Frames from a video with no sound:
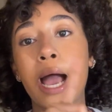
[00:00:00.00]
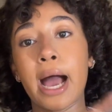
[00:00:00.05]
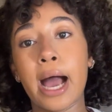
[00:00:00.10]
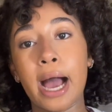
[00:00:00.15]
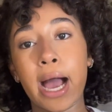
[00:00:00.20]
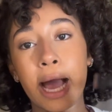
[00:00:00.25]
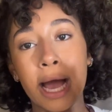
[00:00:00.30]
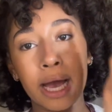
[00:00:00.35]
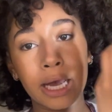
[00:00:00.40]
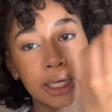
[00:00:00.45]

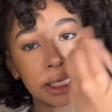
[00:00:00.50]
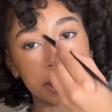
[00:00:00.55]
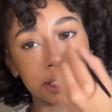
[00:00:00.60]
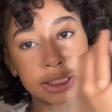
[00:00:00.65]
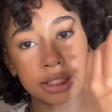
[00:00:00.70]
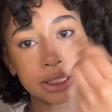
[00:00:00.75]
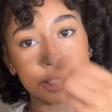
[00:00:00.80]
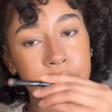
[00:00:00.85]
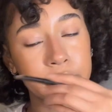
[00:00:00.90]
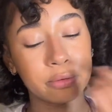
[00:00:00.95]

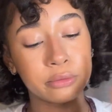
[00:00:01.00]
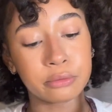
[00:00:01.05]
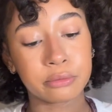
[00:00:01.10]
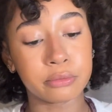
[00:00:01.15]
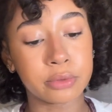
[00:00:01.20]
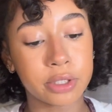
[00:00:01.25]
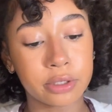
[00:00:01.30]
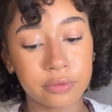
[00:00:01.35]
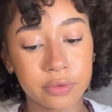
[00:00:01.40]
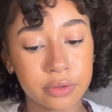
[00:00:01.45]
eyeshadow
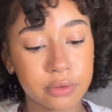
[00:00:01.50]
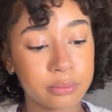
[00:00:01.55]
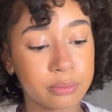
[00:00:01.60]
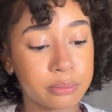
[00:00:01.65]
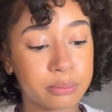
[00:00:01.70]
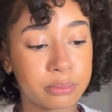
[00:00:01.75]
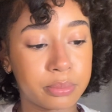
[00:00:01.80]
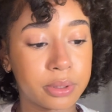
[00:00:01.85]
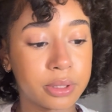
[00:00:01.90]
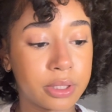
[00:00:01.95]
whatever,
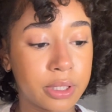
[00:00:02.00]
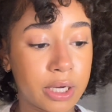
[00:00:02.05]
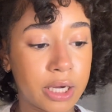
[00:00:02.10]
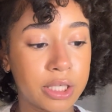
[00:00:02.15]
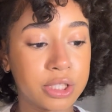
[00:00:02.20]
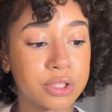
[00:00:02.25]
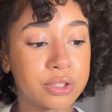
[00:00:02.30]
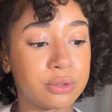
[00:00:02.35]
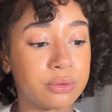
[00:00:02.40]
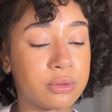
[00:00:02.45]
but I
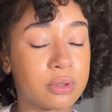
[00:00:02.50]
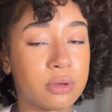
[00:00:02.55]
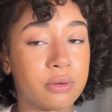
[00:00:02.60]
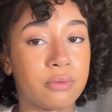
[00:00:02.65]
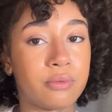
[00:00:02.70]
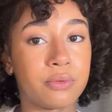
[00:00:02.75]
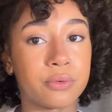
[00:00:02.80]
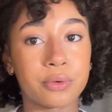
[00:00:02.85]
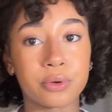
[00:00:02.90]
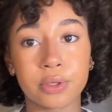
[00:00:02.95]
just use it
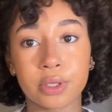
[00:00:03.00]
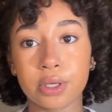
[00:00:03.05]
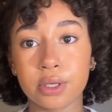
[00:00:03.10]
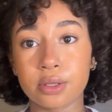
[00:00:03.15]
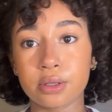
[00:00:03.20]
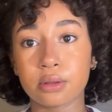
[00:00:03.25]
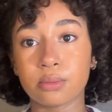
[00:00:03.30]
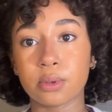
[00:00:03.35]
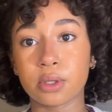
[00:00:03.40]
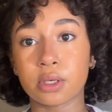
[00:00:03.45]
for this
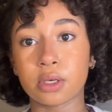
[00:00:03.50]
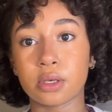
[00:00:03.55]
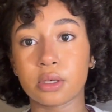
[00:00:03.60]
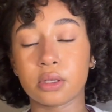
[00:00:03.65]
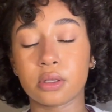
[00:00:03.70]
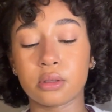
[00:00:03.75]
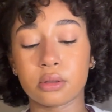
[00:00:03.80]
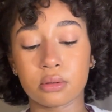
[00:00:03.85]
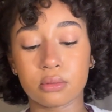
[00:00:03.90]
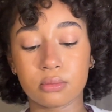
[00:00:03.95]

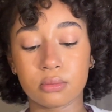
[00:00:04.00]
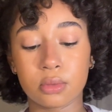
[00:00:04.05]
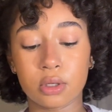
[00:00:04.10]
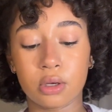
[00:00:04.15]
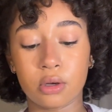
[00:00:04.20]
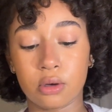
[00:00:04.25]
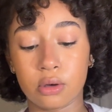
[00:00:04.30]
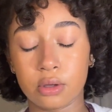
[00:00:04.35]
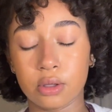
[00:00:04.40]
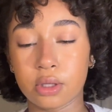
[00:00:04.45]
because it
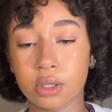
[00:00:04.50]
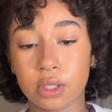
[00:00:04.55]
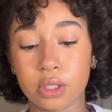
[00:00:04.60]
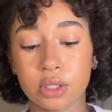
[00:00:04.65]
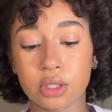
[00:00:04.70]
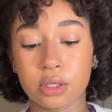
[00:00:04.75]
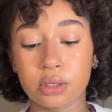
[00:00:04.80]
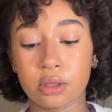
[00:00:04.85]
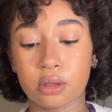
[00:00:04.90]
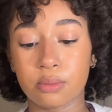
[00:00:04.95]
honestly is
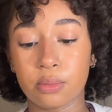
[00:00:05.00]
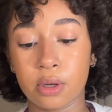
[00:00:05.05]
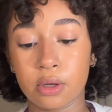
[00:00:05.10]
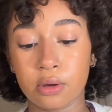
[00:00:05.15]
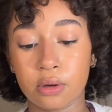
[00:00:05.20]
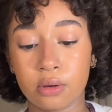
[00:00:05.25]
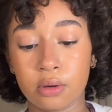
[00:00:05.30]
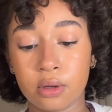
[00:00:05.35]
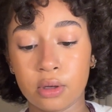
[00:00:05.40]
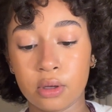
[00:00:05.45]
just
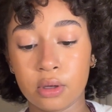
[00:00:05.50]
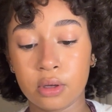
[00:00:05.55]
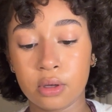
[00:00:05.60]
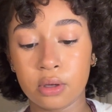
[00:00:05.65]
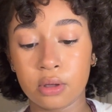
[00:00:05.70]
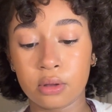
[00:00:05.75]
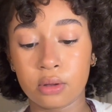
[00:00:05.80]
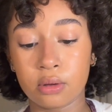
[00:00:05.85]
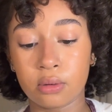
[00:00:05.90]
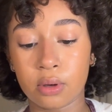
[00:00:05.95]
better.
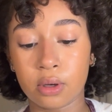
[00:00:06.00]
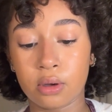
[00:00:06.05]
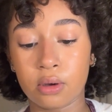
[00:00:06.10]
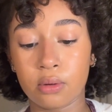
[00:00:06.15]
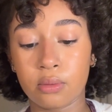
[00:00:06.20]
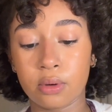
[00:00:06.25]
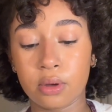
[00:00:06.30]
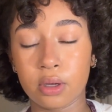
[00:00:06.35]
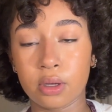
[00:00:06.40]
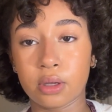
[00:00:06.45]
So I go
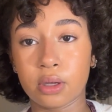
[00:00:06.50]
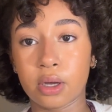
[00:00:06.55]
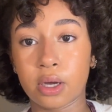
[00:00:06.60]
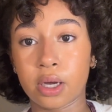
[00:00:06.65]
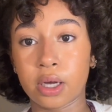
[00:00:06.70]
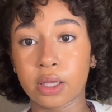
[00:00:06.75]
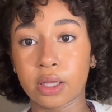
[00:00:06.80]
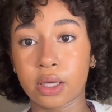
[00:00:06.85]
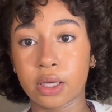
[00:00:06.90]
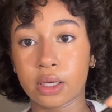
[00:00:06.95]
in,
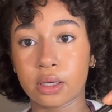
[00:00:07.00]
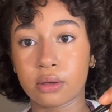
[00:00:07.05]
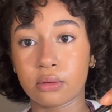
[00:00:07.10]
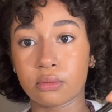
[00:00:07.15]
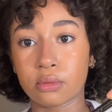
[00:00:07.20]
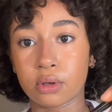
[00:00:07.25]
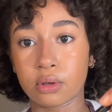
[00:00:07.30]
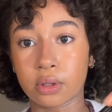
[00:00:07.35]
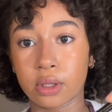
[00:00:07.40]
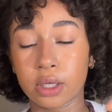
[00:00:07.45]
I like
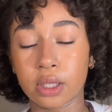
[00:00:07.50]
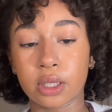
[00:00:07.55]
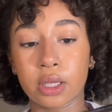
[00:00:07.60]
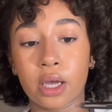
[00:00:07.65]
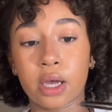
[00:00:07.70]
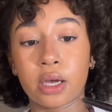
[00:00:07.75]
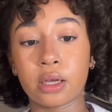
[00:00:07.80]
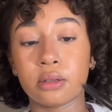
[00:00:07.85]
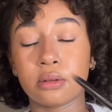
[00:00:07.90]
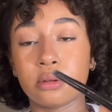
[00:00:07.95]
go like
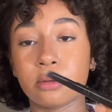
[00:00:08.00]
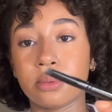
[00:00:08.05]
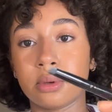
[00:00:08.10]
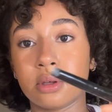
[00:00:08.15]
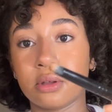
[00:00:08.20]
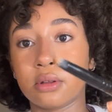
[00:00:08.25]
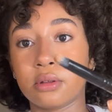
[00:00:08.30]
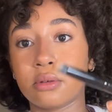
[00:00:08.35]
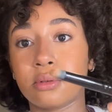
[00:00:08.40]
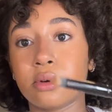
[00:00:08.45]
that a little
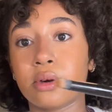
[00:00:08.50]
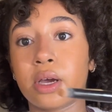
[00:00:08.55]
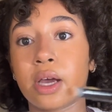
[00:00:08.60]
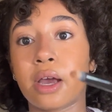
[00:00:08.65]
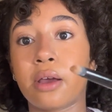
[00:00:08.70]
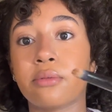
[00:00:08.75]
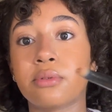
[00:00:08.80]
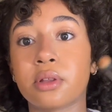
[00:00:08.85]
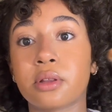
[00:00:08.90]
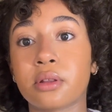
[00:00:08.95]
bit, so I
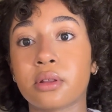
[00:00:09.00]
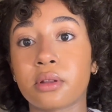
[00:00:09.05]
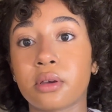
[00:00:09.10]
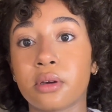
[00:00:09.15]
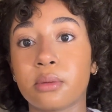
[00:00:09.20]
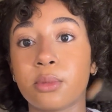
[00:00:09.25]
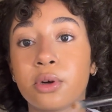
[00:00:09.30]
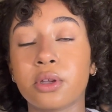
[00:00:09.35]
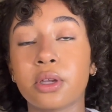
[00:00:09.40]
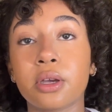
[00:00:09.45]
have
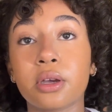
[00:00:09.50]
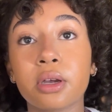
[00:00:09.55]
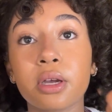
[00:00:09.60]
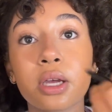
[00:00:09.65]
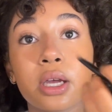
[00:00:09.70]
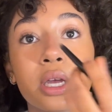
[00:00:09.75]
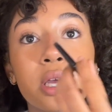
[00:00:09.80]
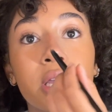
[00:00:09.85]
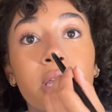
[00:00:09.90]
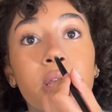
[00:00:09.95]
some on here.
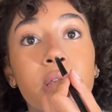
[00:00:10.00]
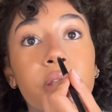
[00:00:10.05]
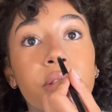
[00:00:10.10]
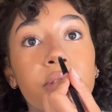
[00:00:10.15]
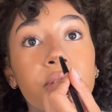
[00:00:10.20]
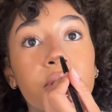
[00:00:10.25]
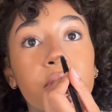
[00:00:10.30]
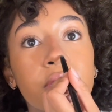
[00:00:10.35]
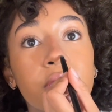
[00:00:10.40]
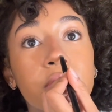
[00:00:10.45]

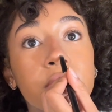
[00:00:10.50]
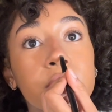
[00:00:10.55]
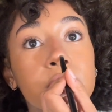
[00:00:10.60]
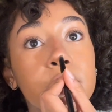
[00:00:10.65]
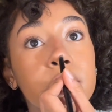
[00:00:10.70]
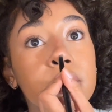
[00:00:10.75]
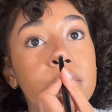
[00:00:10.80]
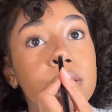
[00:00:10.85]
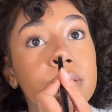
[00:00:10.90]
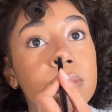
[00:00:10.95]
Then I
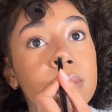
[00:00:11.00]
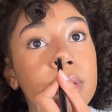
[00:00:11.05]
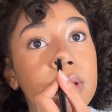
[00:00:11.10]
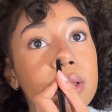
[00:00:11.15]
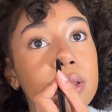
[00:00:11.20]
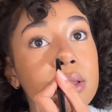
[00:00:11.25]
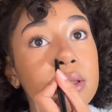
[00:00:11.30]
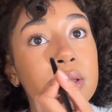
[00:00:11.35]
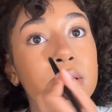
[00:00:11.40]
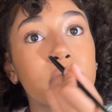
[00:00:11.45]
just
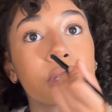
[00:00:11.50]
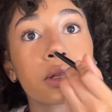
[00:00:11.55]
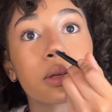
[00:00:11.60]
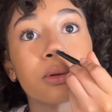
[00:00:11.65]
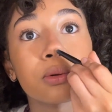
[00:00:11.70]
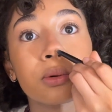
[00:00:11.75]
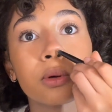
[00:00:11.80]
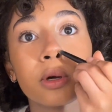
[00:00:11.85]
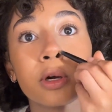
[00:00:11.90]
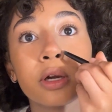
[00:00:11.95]
basically
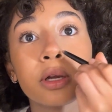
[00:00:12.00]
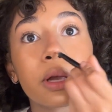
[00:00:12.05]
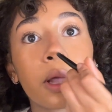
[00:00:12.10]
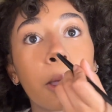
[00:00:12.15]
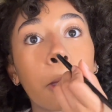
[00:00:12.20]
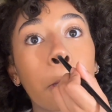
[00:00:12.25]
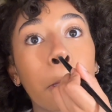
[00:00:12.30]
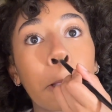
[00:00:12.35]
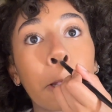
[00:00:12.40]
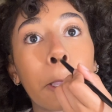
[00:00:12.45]
draw it
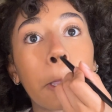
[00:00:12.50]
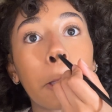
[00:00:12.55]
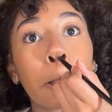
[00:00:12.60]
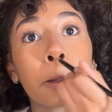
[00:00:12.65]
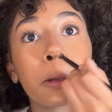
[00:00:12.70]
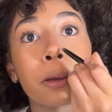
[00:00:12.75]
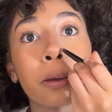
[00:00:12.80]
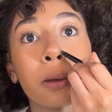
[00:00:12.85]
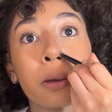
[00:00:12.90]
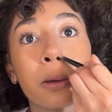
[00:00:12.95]
out again,
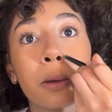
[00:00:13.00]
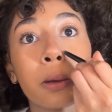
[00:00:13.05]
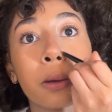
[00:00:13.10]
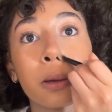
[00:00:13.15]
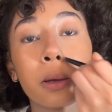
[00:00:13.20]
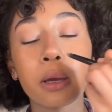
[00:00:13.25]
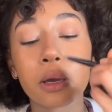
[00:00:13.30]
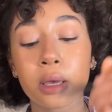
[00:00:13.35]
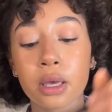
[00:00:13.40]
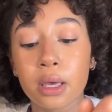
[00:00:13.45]

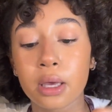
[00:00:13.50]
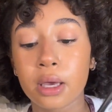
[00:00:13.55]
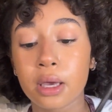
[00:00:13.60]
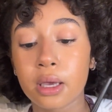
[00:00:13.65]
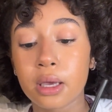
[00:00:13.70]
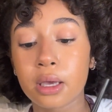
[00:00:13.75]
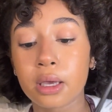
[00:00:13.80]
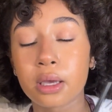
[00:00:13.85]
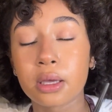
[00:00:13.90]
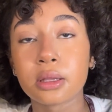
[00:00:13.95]

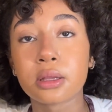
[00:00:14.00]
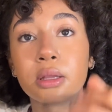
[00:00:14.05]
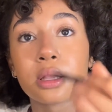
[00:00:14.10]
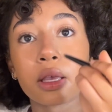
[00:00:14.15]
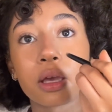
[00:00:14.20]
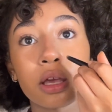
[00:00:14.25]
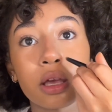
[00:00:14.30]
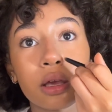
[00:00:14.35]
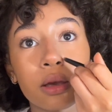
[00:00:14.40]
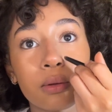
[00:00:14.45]
and
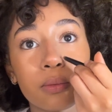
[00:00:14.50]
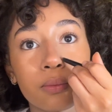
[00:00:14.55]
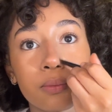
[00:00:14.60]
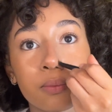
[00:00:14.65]
like